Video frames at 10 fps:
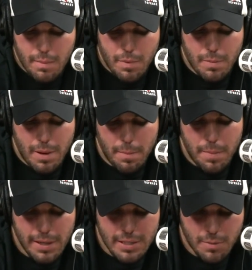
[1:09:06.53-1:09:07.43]
But my
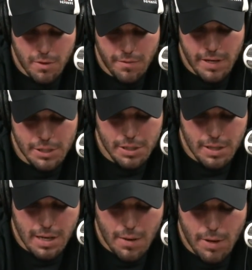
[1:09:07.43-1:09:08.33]
biggest
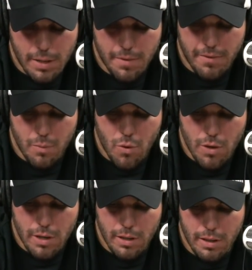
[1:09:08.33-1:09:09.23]
motivation, that I wake up every
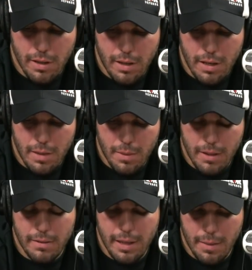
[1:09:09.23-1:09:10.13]
morning and I'm
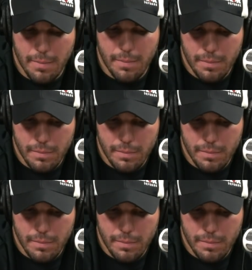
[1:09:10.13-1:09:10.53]
like, damn,